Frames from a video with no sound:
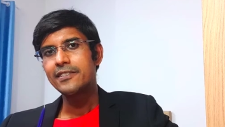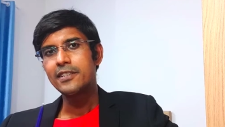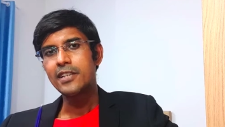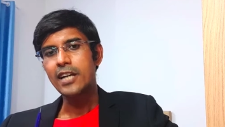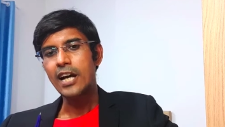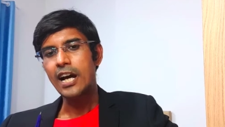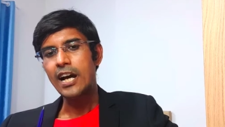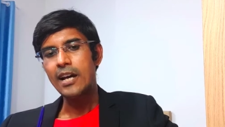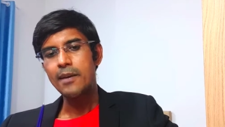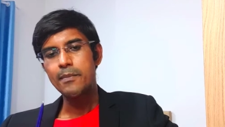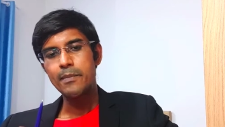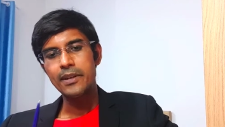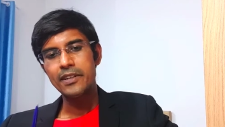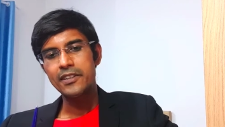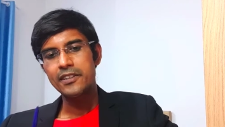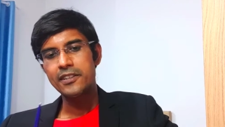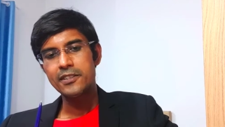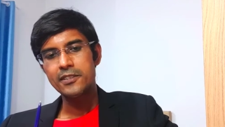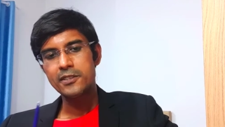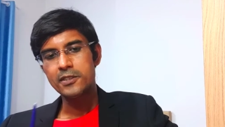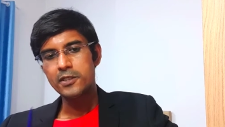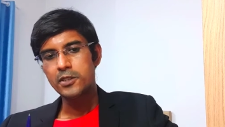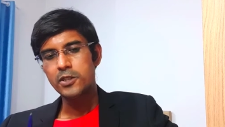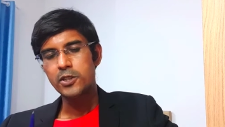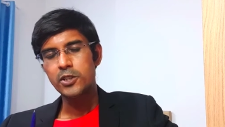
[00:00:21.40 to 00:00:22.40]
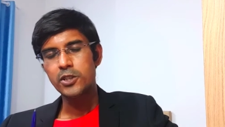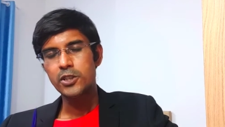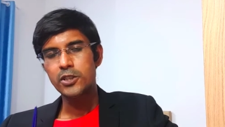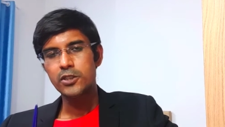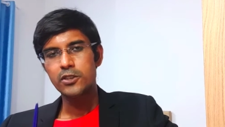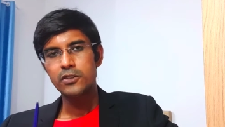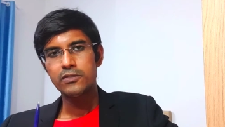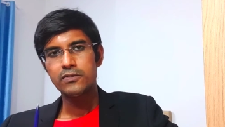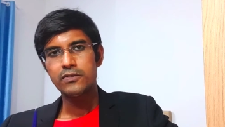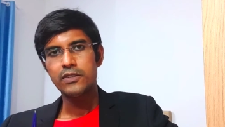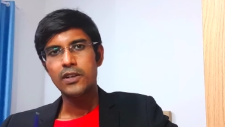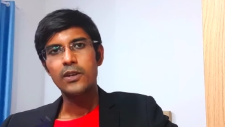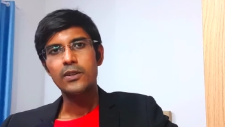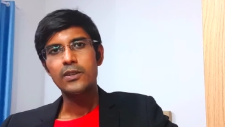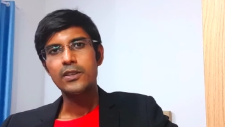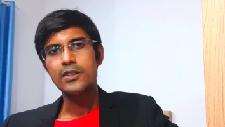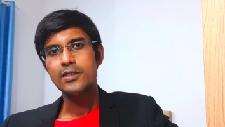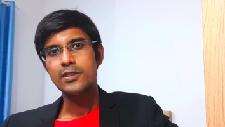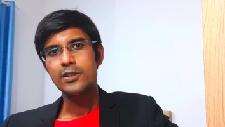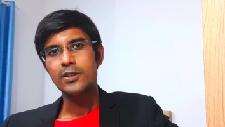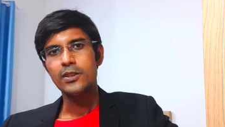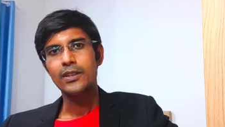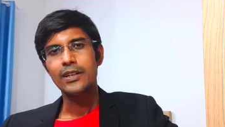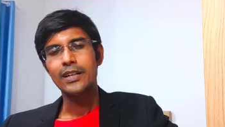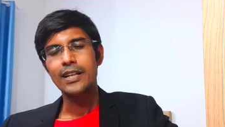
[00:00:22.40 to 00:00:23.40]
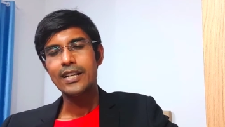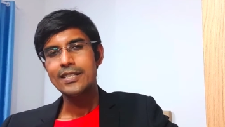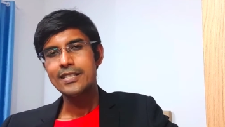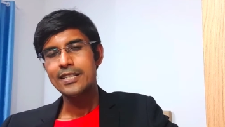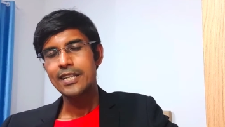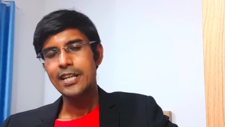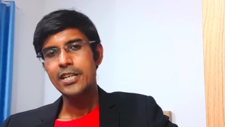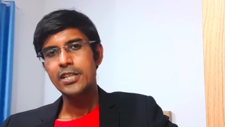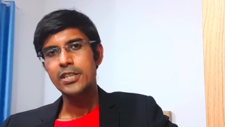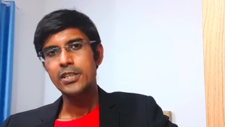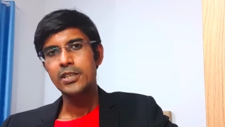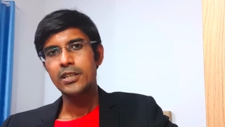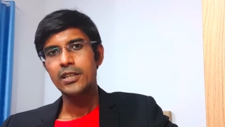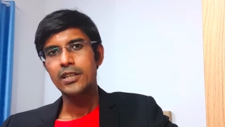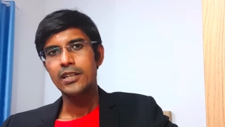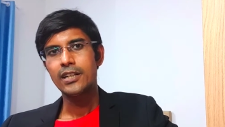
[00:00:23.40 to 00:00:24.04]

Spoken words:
I made this decision to found this organization,